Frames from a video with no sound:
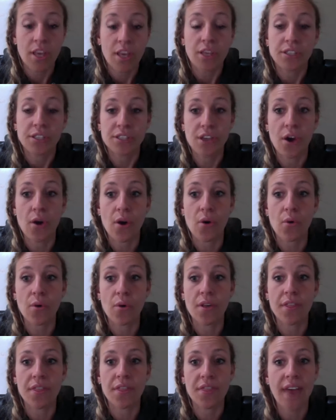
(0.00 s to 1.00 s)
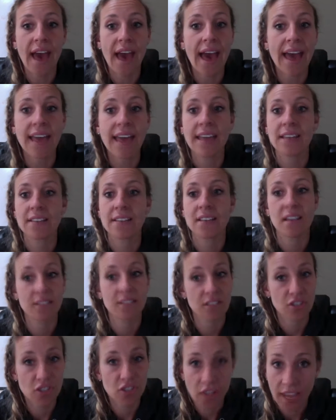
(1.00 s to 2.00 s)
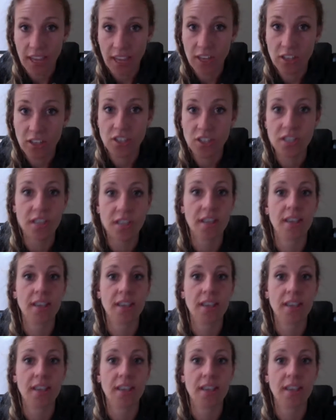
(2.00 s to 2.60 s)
So that doesn't change.